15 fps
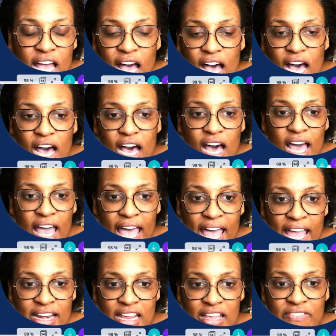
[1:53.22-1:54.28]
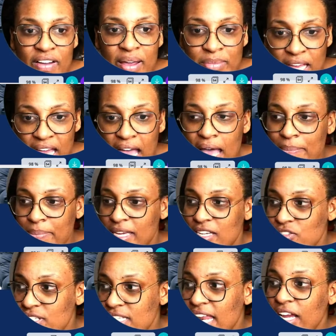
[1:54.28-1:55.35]
And if I'm not happy,
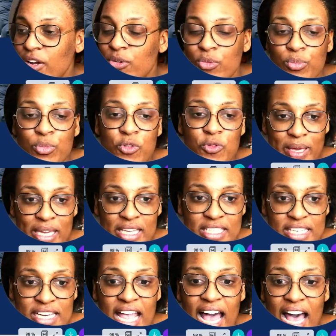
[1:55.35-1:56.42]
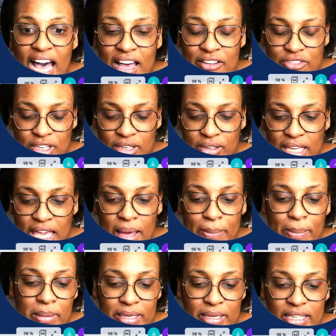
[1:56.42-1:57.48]
just like remove BG have the
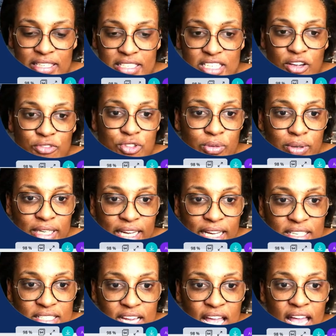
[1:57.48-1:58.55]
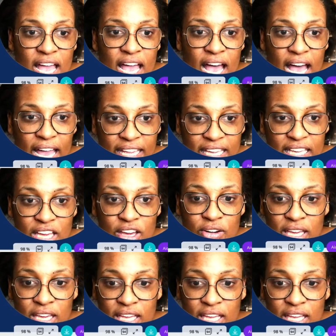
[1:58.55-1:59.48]
capability of doing it, I can go